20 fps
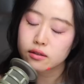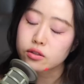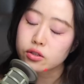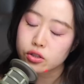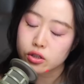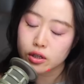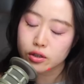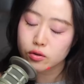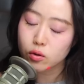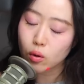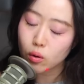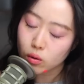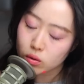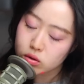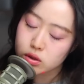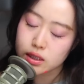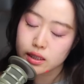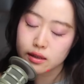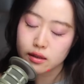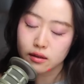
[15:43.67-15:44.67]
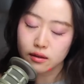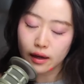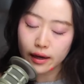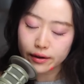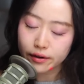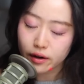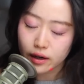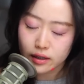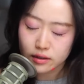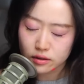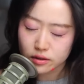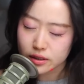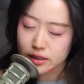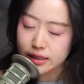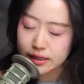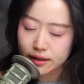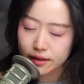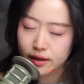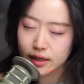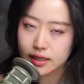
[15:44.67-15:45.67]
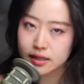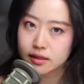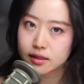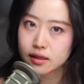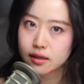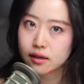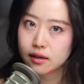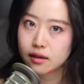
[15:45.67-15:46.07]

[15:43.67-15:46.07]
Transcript: starts holding the lighter underneath it.